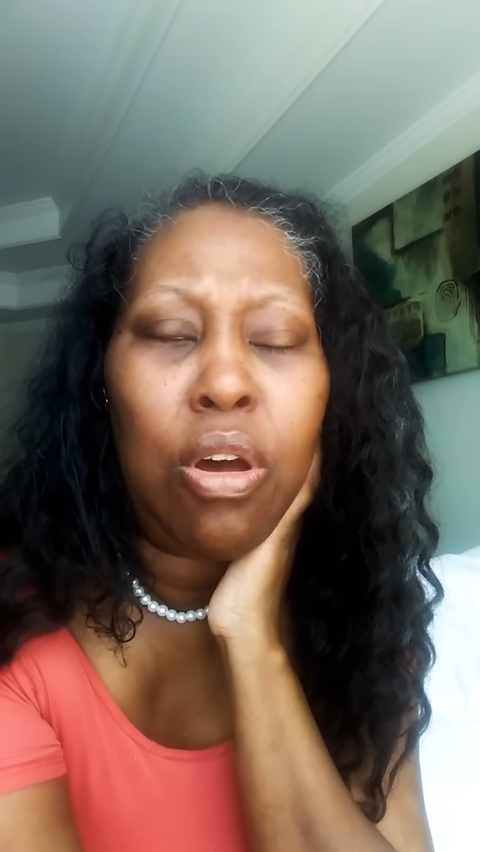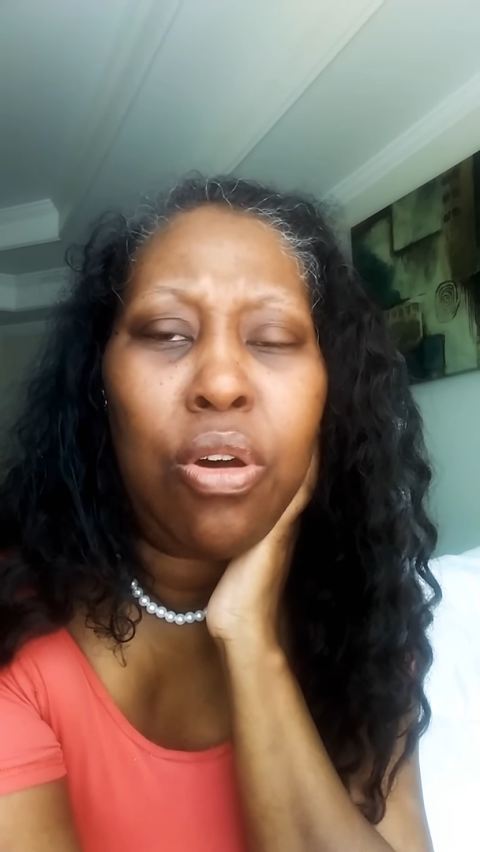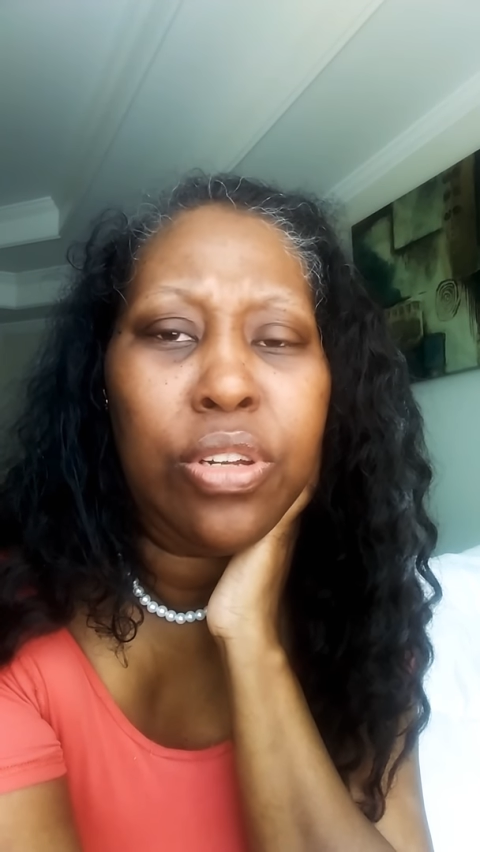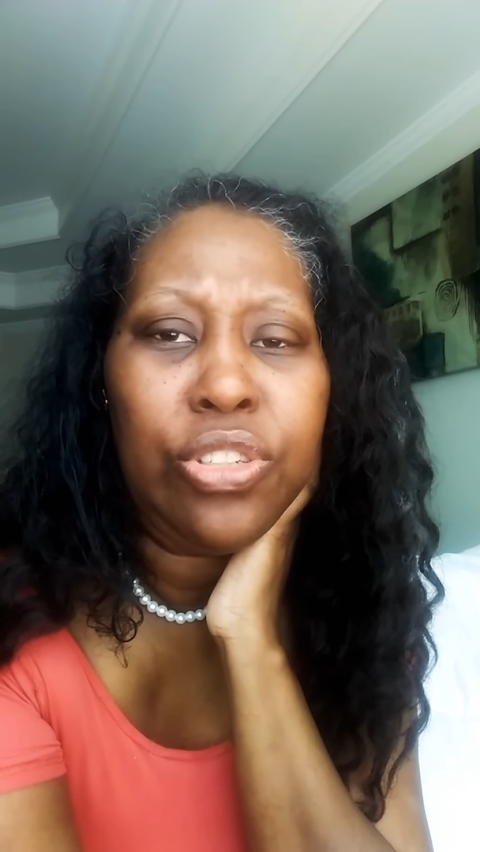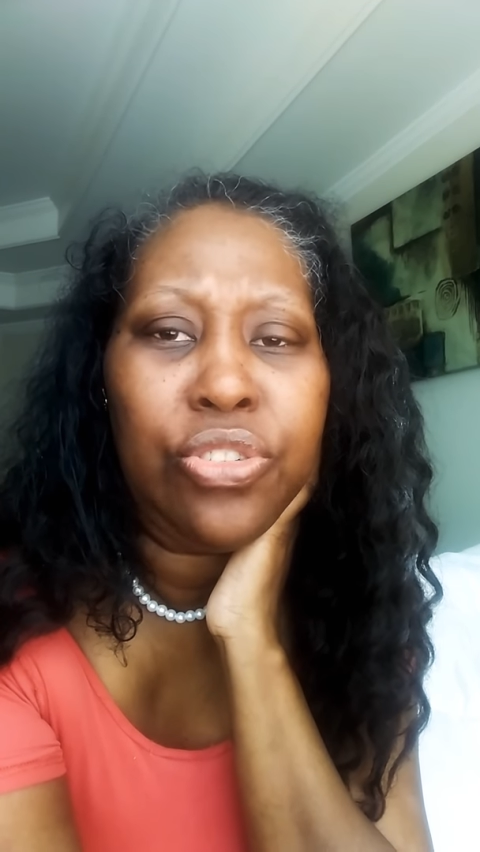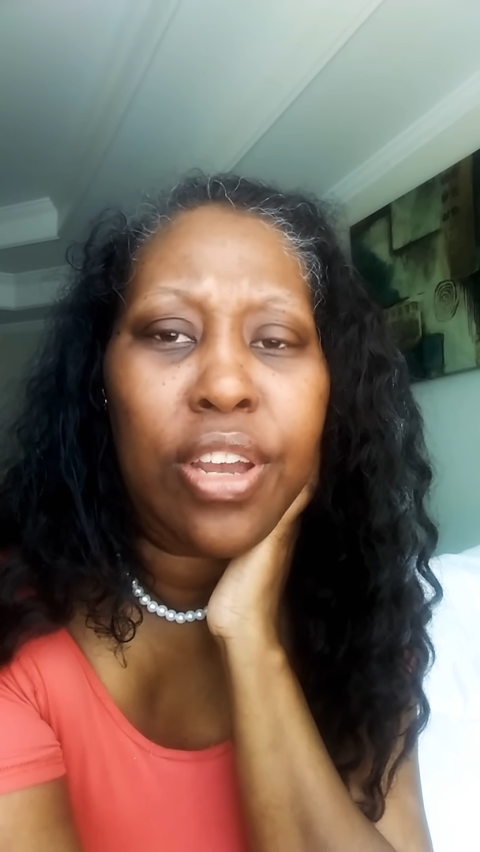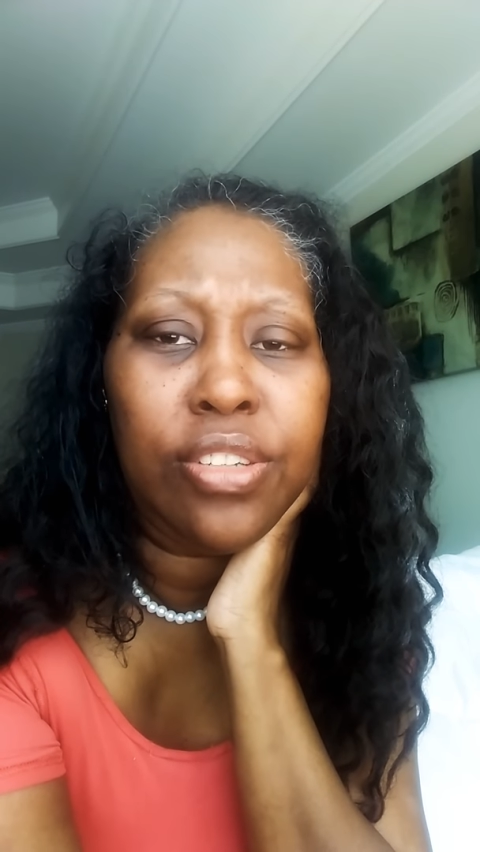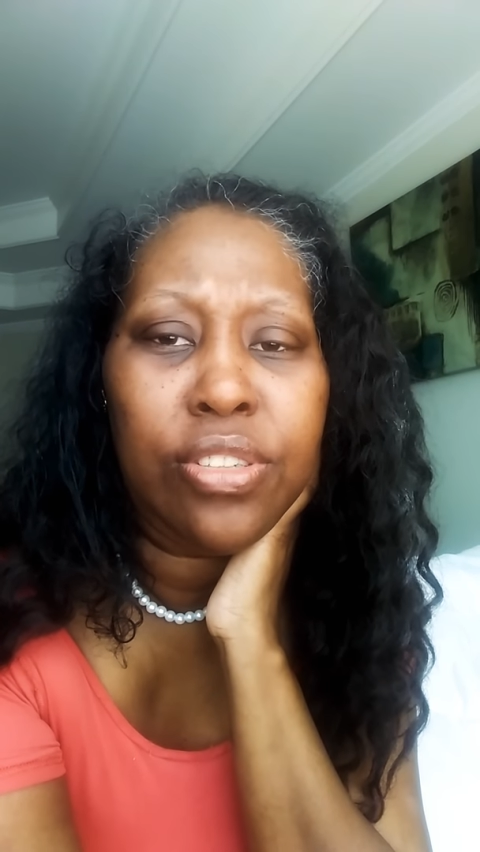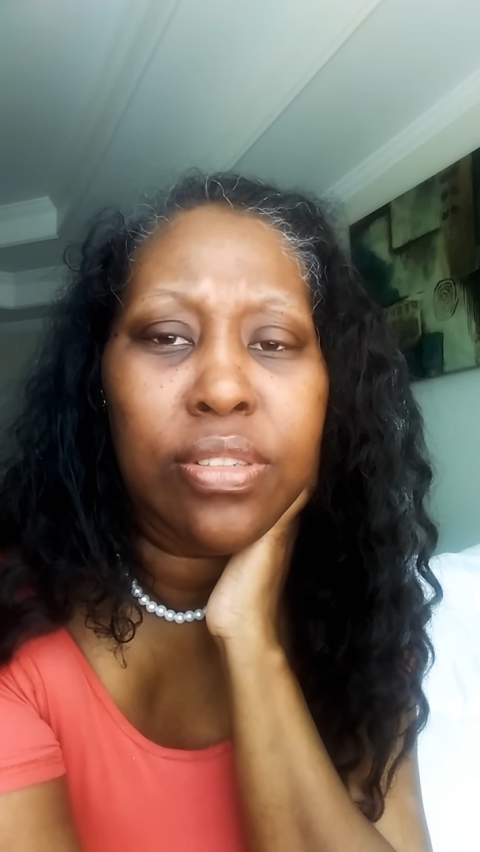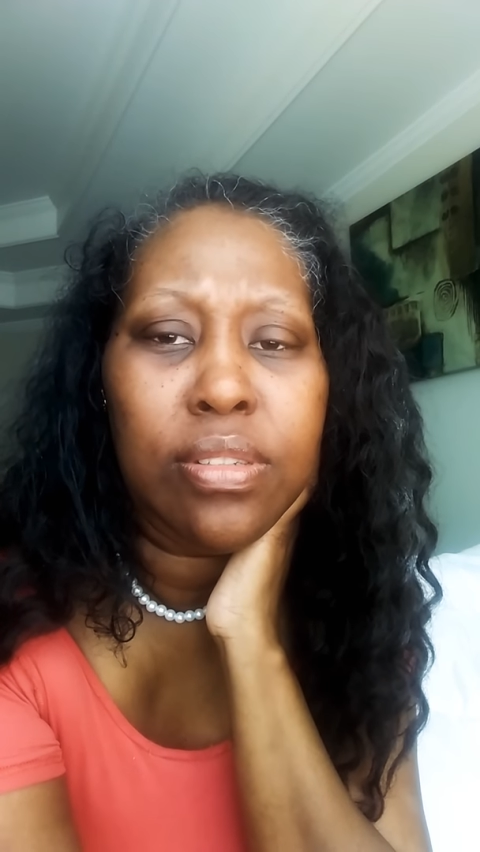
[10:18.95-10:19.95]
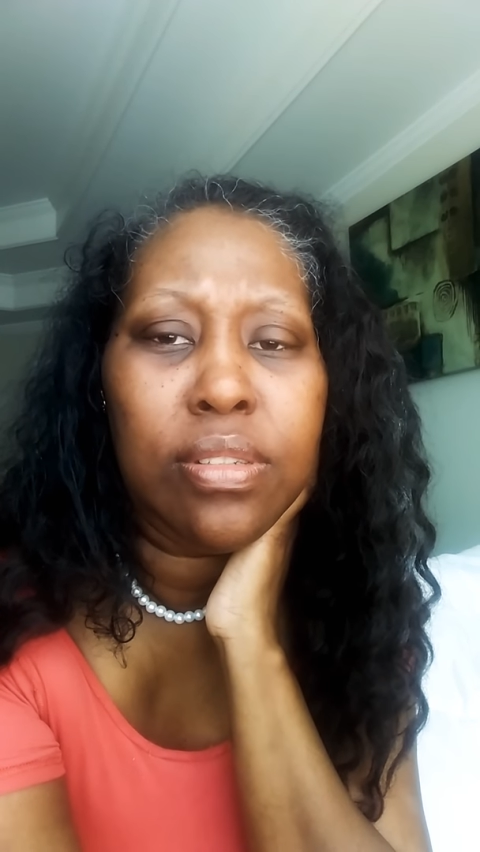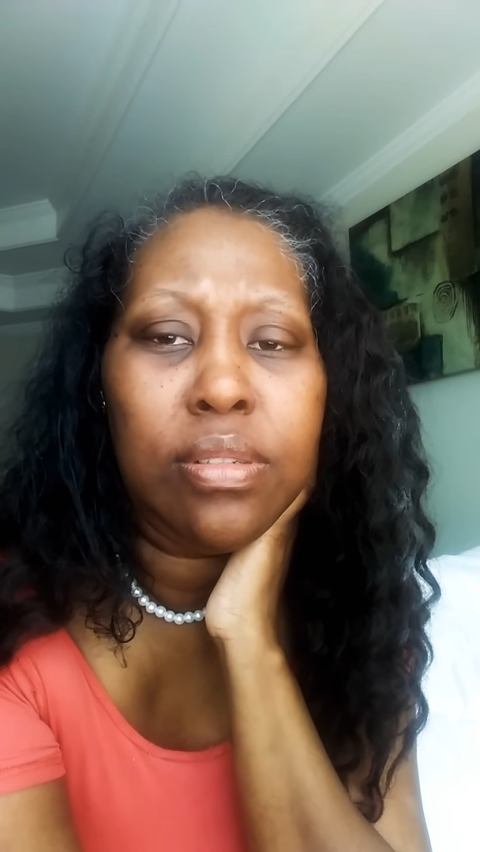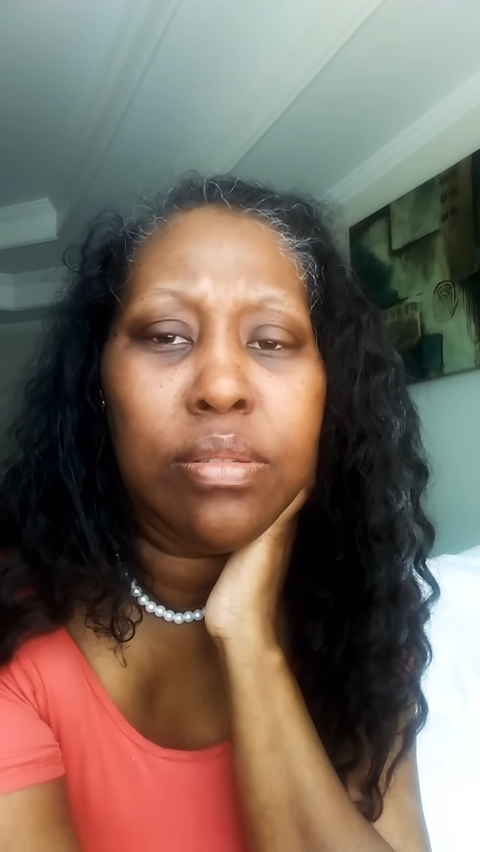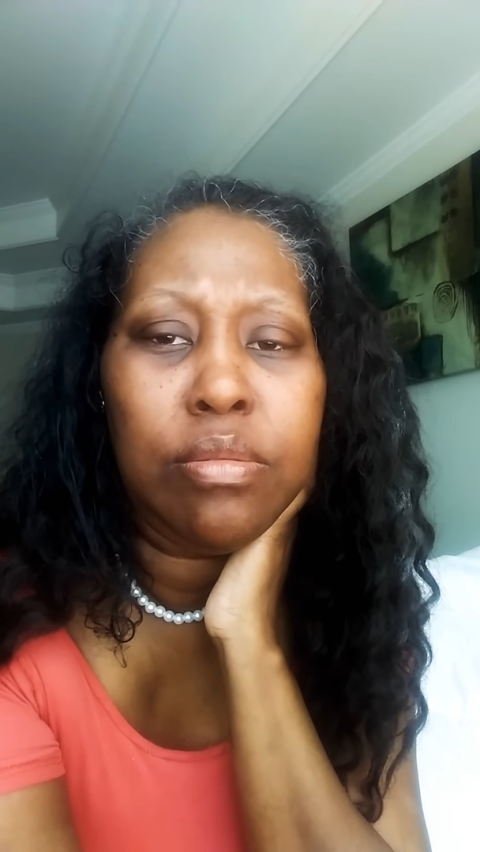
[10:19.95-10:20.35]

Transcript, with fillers: all distractions,